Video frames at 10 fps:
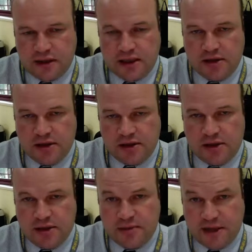interior
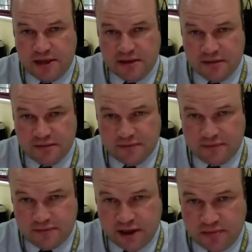space of
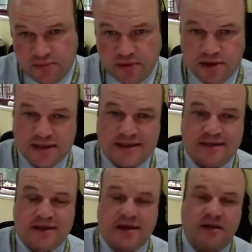airports
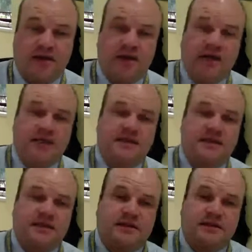
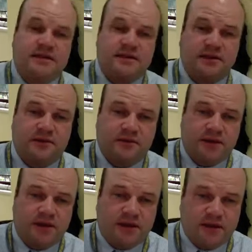isn't consistent
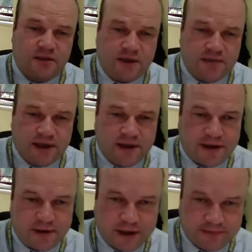with my
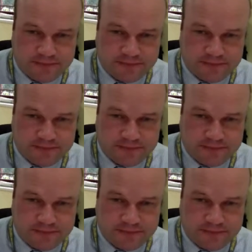theory.